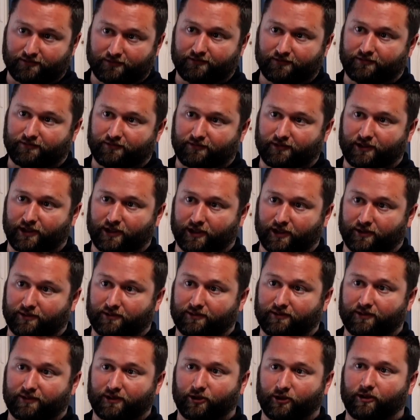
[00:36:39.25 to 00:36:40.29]

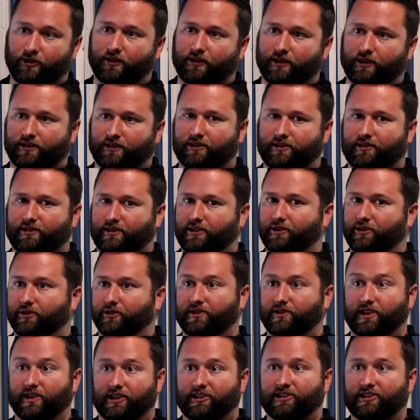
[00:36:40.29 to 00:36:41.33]
it's still
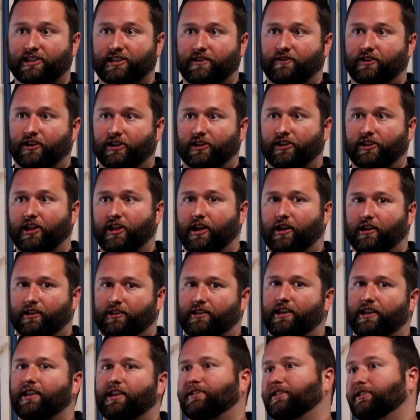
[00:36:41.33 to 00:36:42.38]
6, 7 o'clock, and
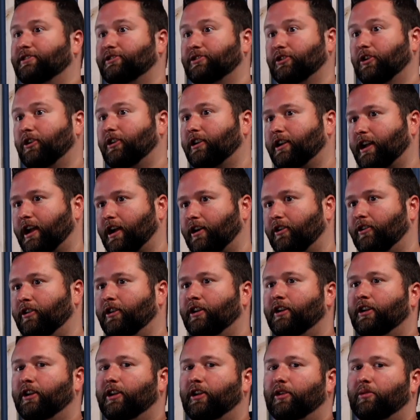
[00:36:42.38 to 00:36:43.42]
yes, it's dark out,
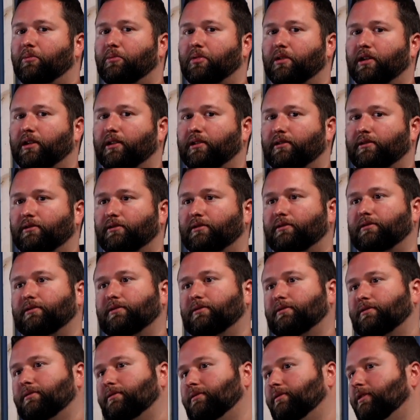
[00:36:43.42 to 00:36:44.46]
but
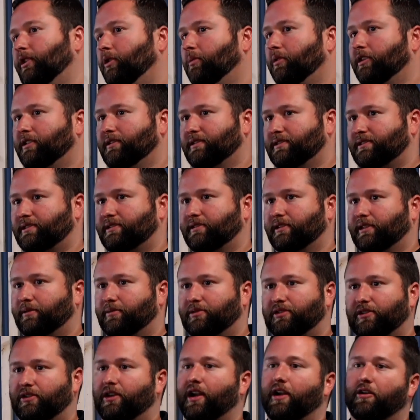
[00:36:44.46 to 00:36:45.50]
nobody's asleep,
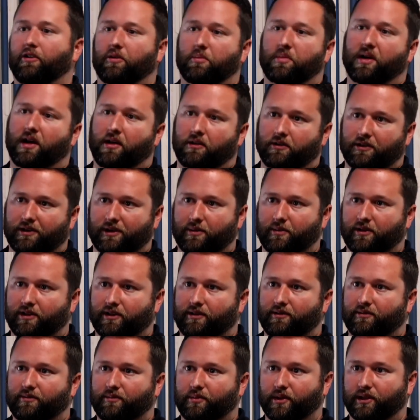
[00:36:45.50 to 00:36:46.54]
so you're not really bothering anybody.
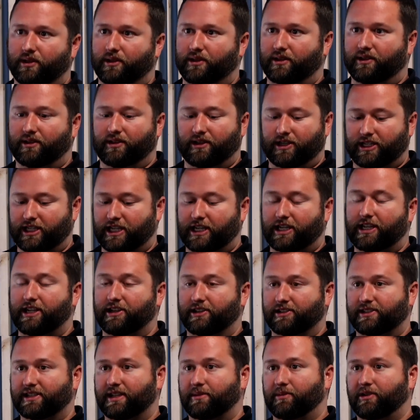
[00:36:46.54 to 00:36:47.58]
But in the dead heat
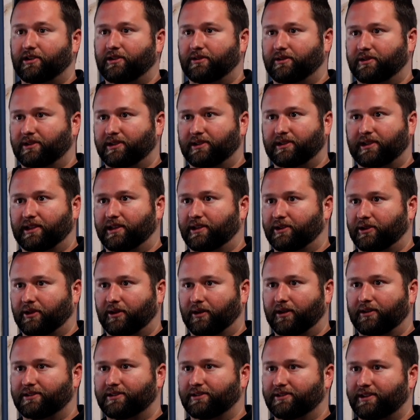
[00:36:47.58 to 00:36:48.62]
of summer, when it doesn't get
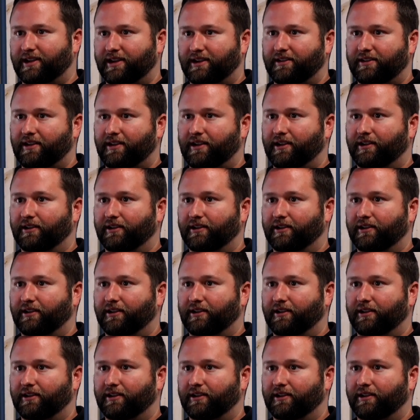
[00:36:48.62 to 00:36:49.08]
dark till 9 o'clock,